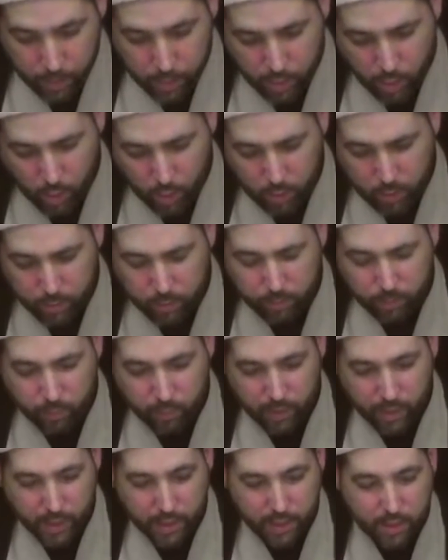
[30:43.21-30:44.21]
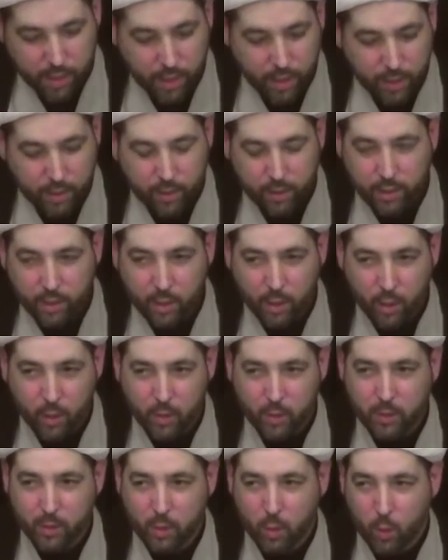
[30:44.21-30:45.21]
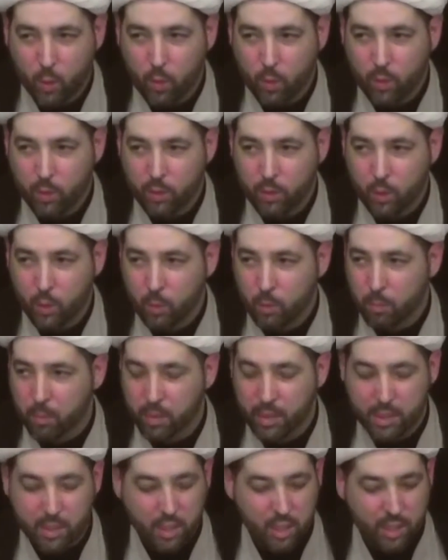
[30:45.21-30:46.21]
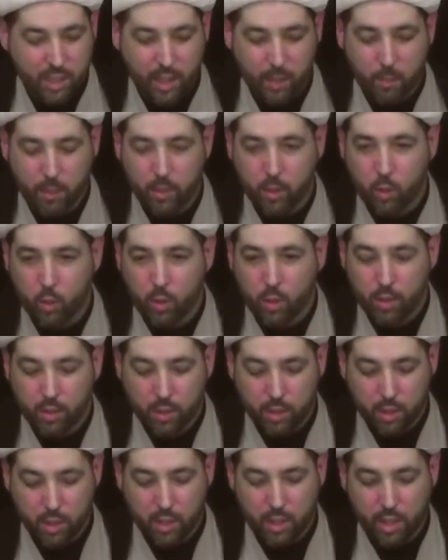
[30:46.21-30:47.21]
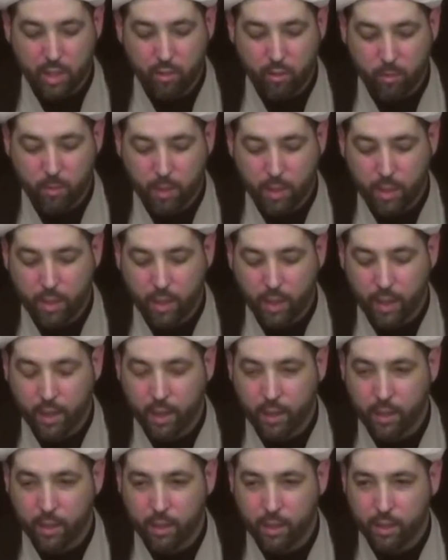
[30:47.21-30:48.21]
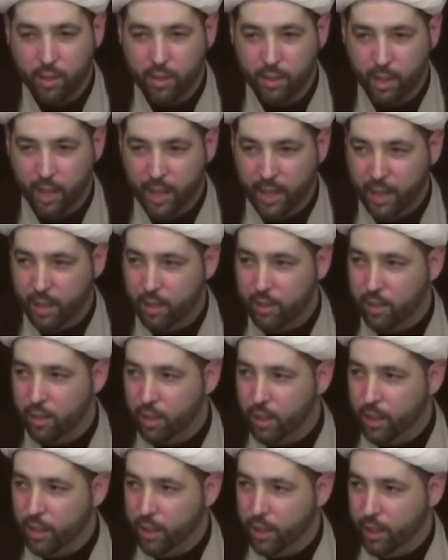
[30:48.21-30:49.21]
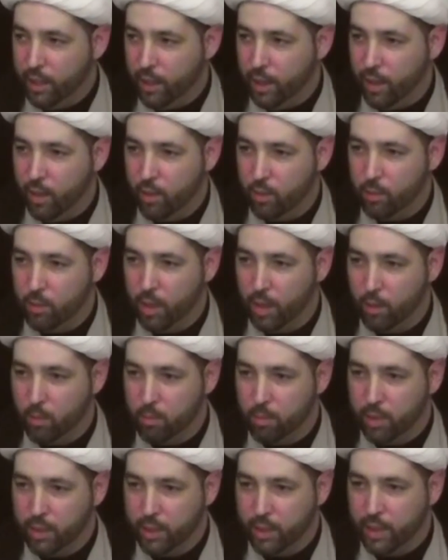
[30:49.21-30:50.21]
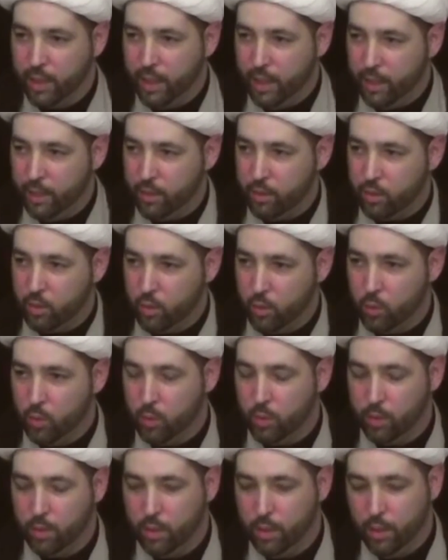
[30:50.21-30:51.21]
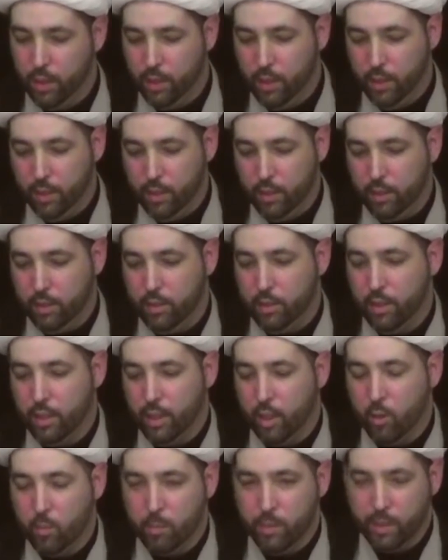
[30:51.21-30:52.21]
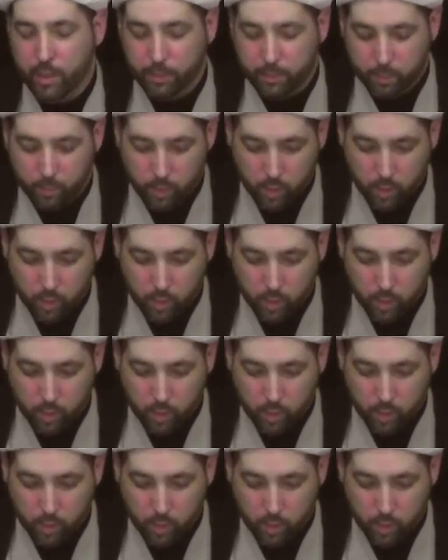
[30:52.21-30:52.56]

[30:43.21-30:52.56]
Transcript: So he said, you know, don't, please just let me do it. Just give me an aid, and I'll bring an aid to help me.